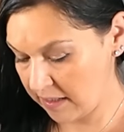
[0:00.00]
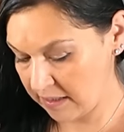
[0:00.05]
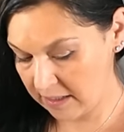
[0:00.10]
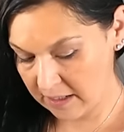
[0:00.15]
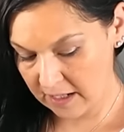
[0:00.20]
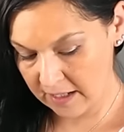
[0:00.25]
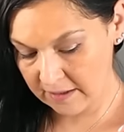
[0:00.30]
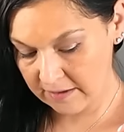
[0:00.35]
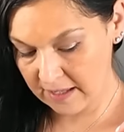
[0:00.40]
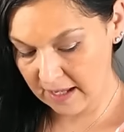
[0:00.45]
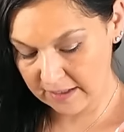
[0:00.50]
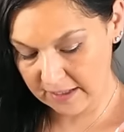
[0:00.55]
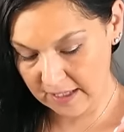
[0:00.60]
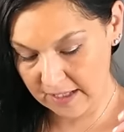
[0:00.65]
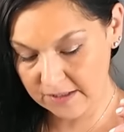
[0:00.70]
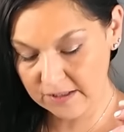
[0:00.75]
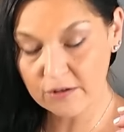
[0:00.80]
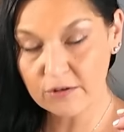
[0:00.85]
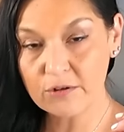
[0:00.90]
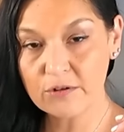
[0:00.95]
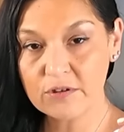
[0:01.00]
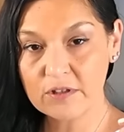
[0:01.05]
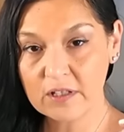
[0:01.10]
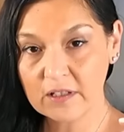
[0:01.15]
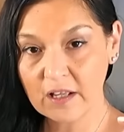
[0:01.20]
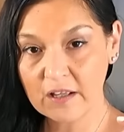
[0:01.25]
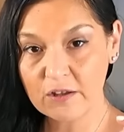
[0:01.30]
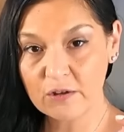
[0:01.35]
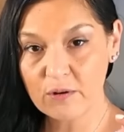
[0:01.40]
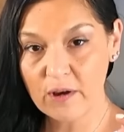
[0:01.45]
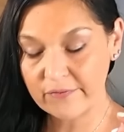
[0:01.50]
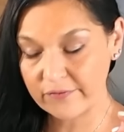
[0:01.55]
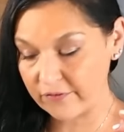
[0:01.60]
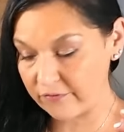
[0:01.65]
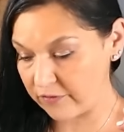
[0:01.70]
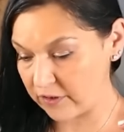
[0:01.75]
And in that case, I do think that you have a